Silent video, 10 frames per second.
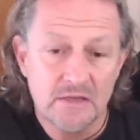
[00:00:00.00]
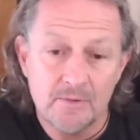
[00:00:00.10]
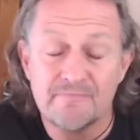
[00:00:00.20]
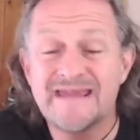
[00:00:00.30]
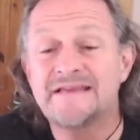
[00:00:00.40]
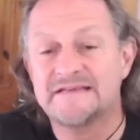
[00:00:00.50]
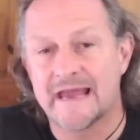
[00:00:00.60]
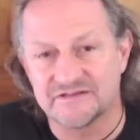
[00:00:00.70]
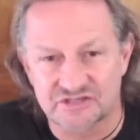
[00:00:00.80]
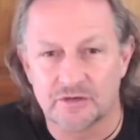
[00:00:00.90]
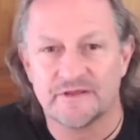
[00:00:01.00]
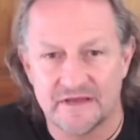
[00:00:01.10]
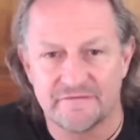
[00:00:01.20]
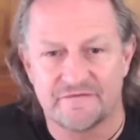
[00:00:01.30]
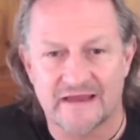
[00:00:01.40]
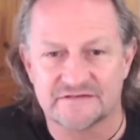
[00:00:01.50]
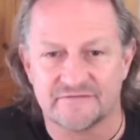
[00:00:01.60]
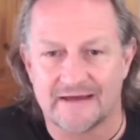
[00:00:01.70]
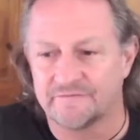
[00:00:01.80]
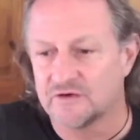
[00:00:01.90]
mediate some of the effects
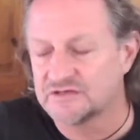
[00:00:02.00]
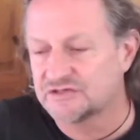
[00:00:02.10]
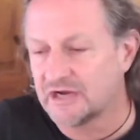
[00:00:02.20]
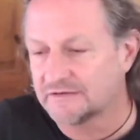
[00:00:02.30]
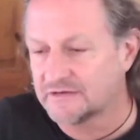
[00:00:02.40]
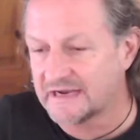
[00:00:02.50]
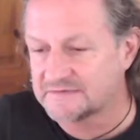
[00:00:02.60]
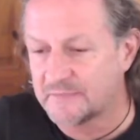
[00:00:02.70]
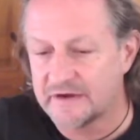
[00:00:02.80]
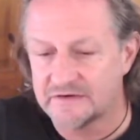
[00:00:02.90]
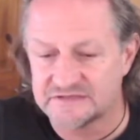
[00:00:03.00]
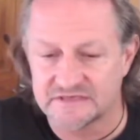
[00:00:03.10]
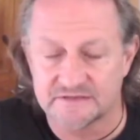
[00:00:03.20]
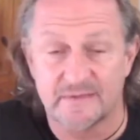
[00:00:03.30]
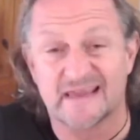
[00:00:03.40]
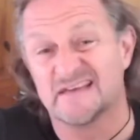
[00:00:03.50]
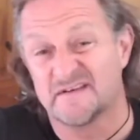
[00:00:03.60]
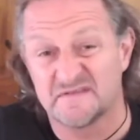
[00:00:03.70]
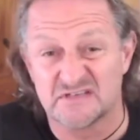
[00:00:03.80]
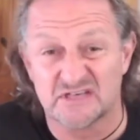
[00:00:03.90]
of adverse childhood experiences and make a
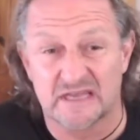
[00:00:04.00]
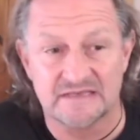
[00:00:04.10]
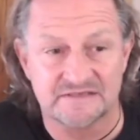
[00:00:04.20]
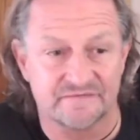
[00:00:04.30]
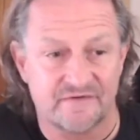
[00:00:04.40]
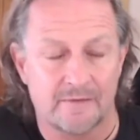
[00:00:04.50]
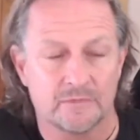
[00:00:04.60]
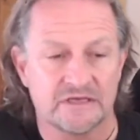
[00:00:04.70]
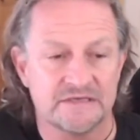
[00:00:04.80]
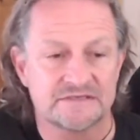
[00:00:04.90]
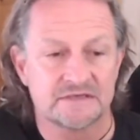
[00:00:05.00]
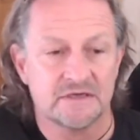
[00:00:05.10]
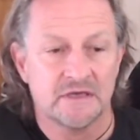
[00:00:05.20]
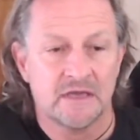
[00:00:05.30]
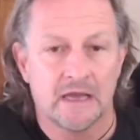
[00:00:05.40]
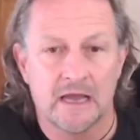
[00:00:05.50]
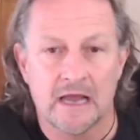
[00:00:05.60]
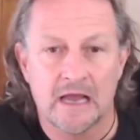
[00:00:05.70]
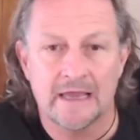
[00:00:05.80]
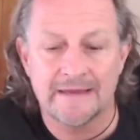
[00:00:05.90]
difference to kids and families
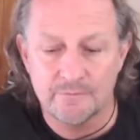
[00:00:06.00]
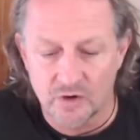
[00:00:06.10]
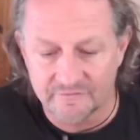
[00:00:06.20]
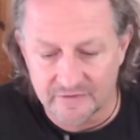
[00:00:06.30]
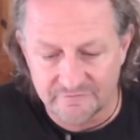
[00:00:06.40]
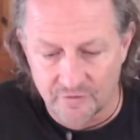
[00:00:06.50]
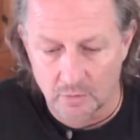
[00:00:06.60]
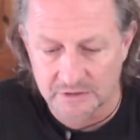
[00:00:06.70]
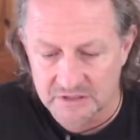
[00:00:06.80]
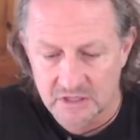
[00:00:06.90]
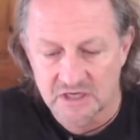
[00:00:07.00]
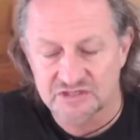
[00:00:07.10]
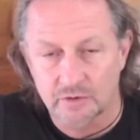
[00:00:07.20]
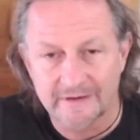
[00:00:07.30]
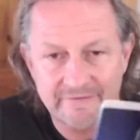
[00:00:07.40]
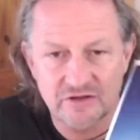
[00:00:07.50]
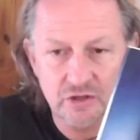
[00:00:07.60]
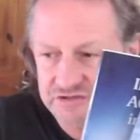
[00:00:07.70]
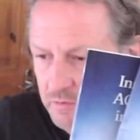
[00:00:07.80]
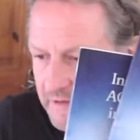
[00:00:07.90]
in moving them forward. So we're giving
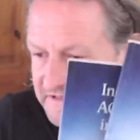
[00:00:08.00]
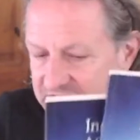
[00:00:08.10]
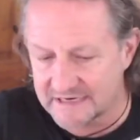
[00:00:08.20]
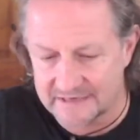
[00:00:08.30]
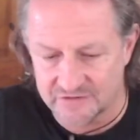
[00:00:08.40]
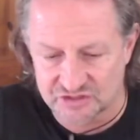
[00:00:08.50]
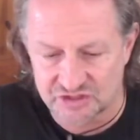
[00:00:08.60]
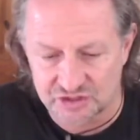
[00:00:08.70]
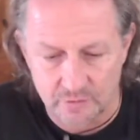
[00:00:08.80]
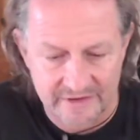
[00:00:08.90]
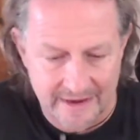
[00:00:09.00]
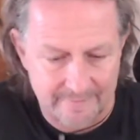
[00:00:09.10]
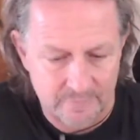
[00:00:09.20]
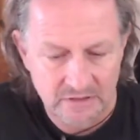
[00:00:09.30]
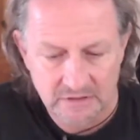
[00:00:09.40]
those away today. There's 2 of them.